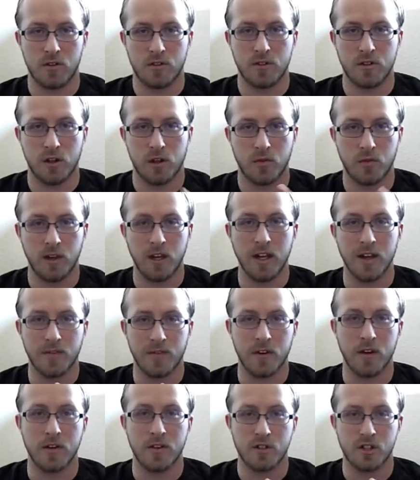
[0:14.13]
to three
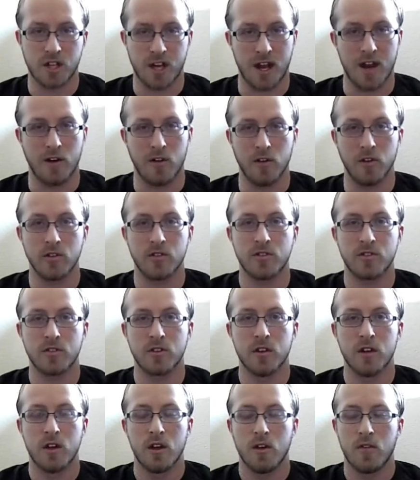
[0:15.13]
different channels
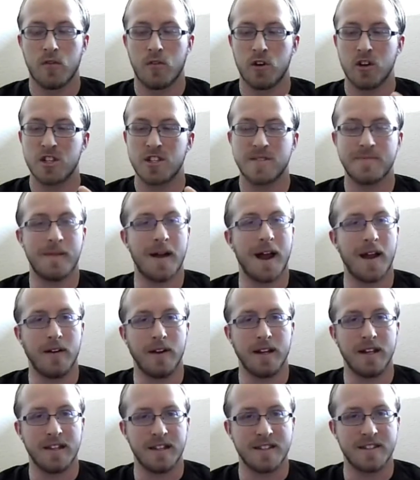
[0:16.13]
for
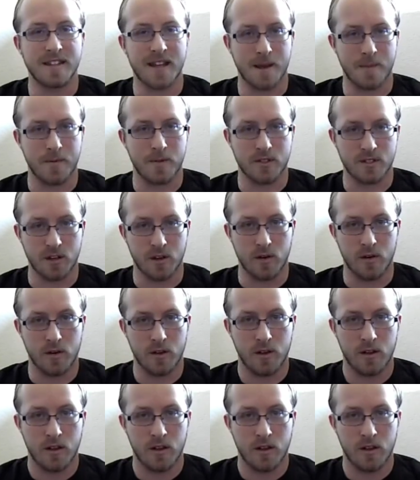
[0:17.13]
inspiring this episode.